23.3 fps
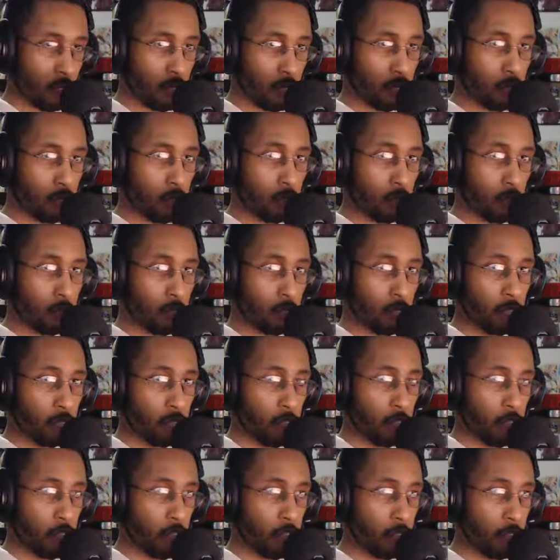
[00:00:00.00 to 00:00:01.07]
Certainly,
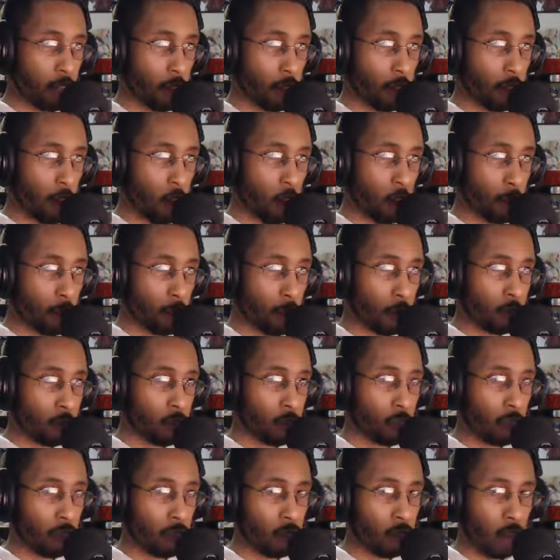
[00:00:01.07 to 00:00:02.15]
on a
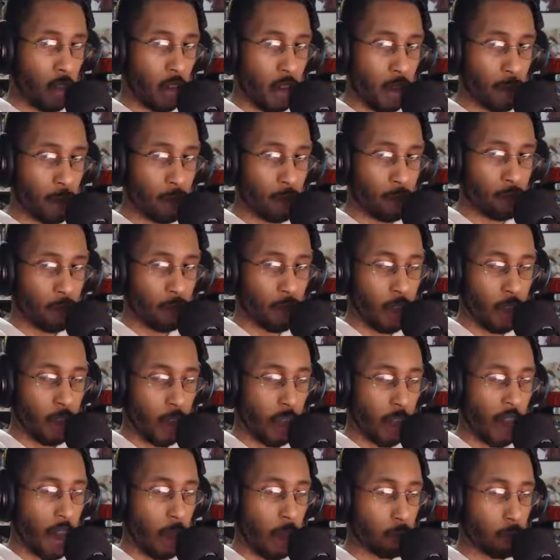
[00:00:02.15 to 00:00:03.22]
personal level, I'm
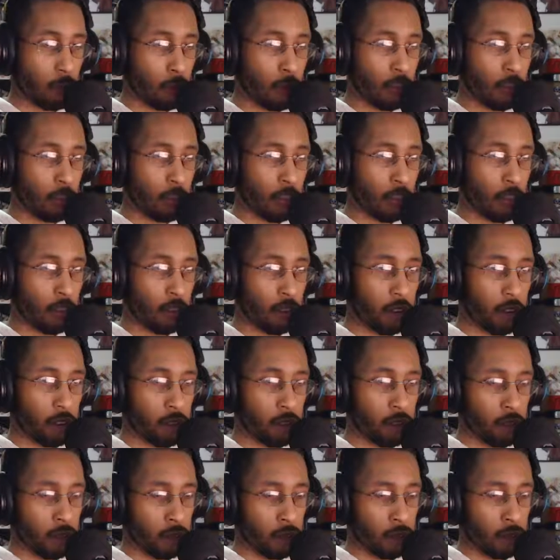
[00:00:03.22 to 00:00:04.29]
not happy
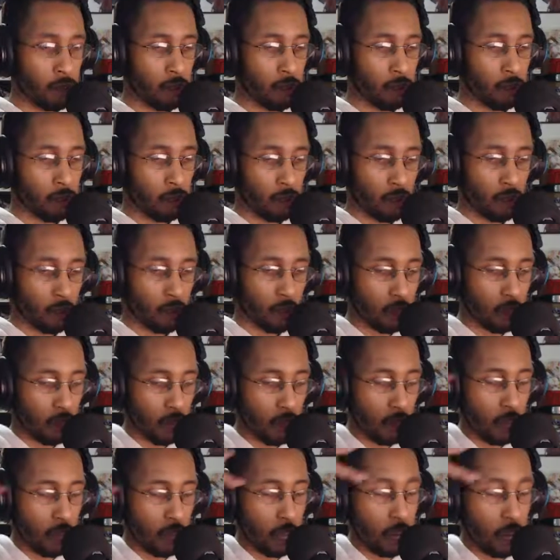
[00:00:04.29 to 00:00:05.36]
that
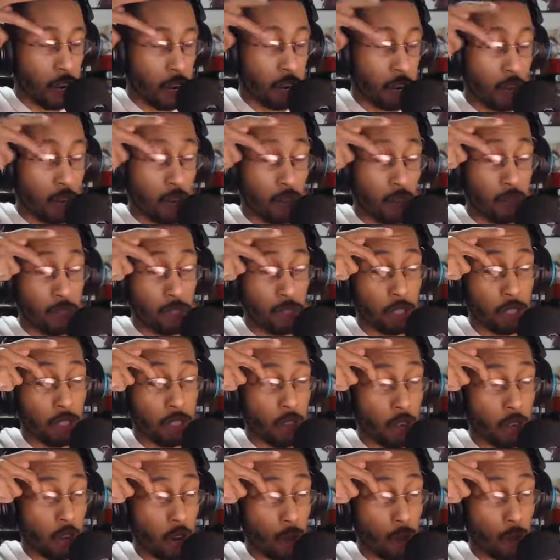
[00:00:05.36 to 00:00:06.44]
that High Dive is
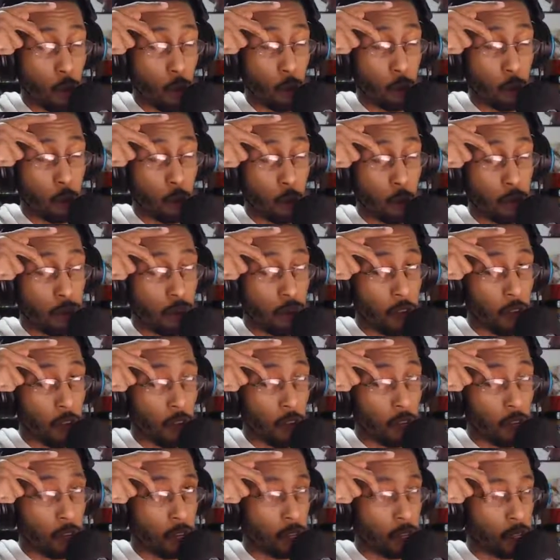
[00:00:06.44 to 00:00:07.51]
getting on board with
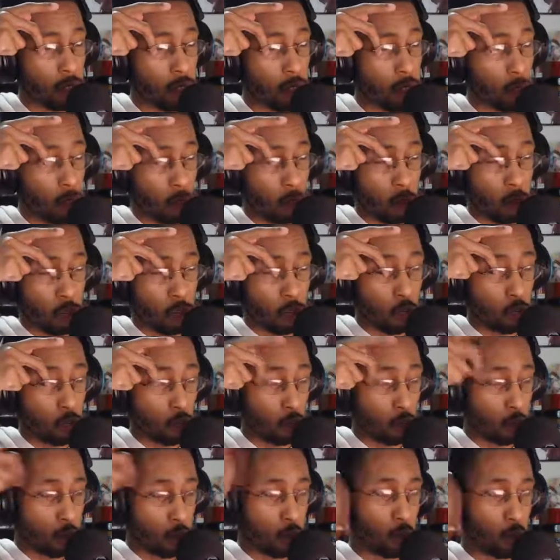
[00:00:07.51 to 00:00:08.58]
VRV. But
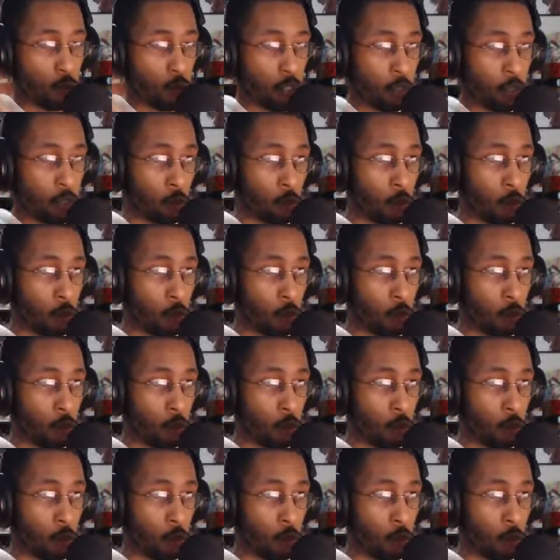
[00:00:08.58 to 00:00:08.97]
it's really